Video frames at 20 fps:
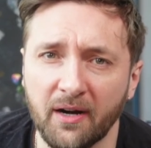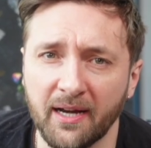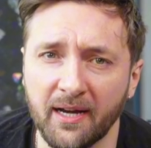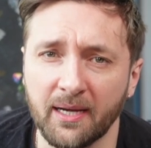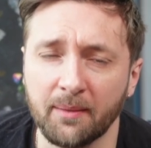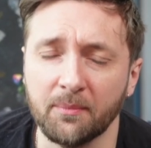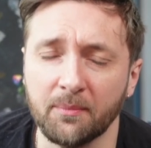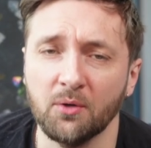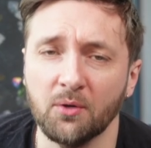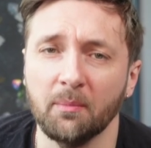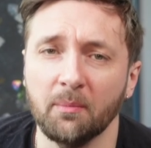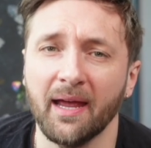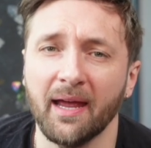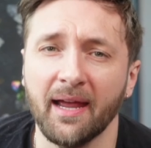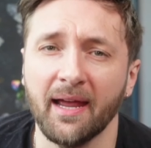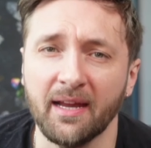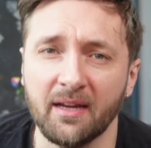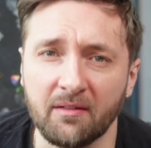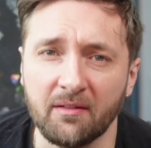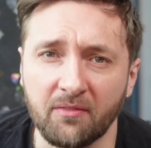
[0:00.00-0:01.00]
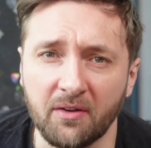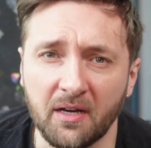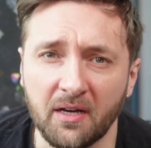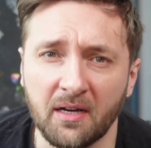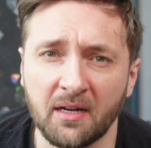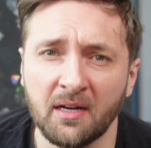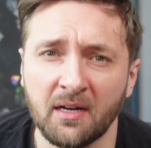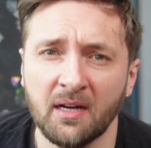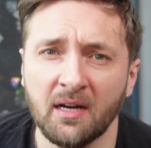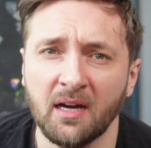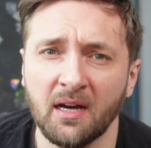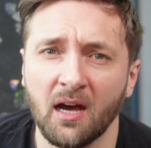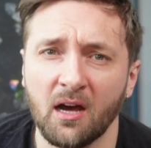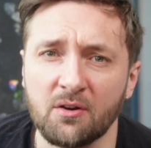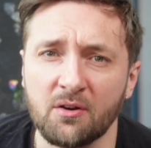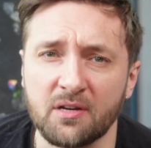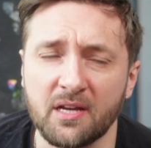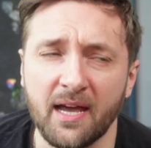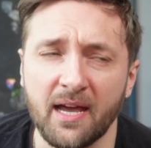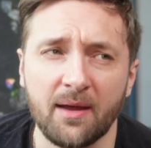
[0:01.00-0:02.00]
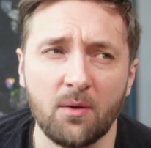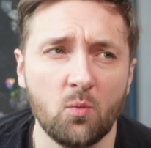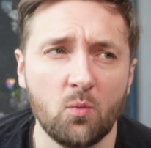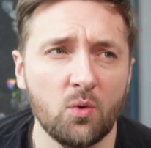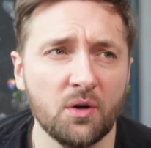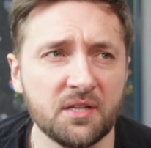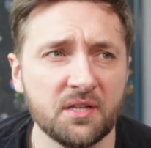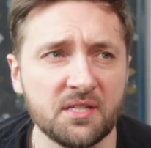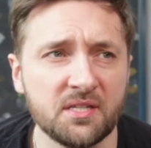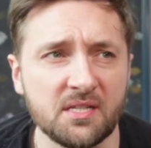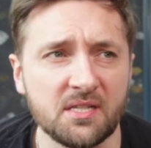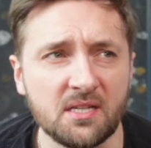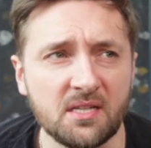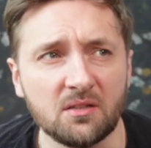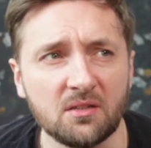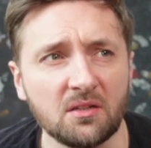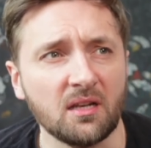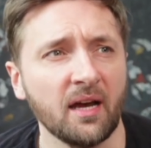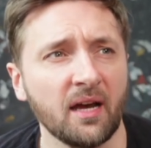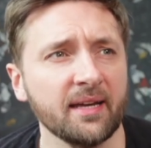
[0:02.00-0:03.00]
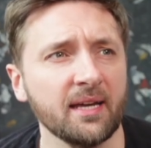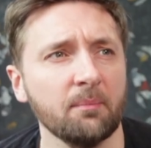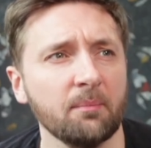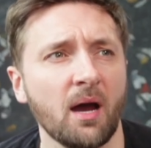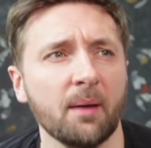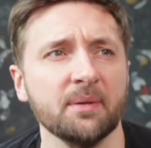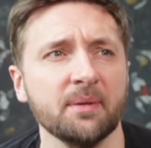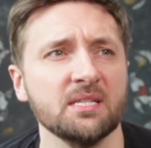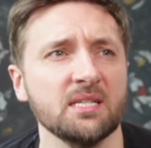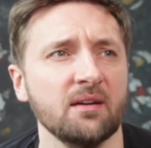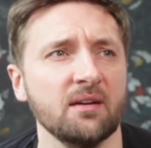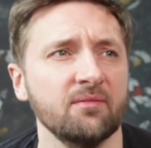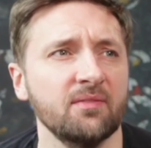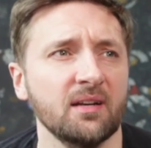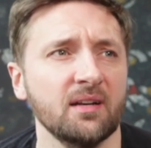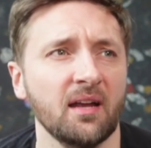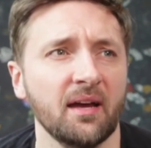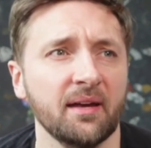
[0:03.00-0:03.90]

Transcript: your behavior. Okay, what does it look like? It might be something like,